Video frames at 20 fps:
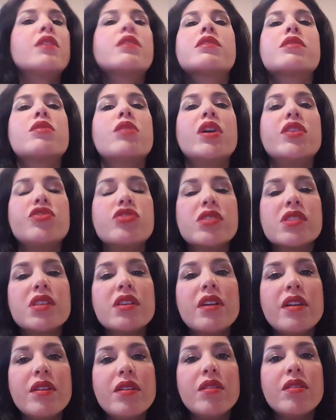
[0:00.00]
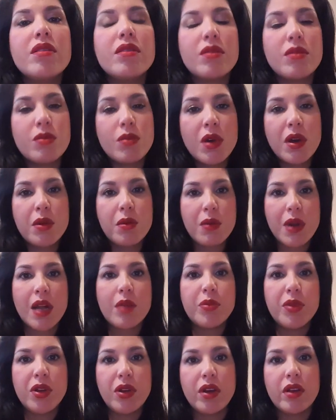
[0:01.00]
So I just kind of want to
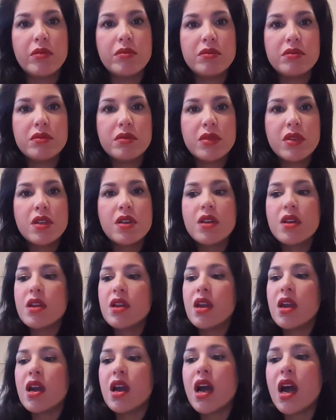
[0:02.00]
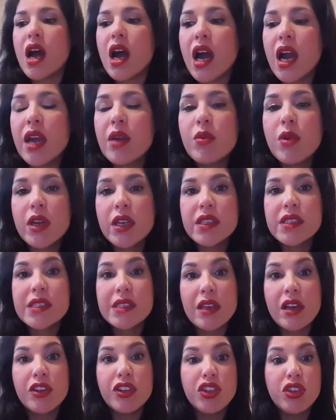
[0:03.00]
wrap it up. I want to
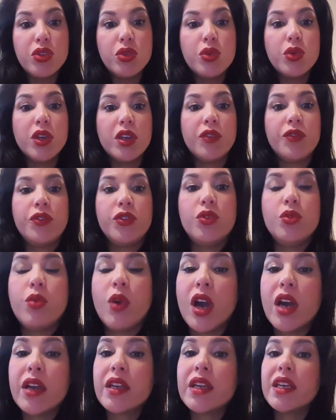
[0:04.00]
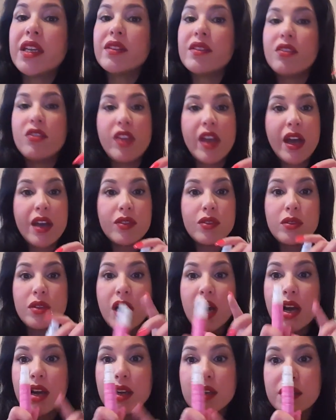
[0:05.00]
tell you, if you want to get the Dazzle
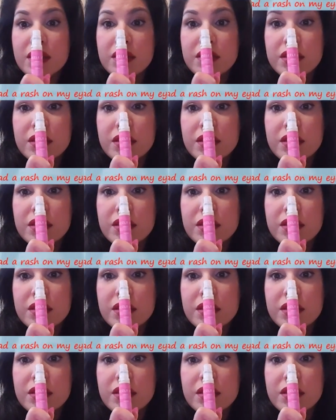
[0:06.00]
Lock,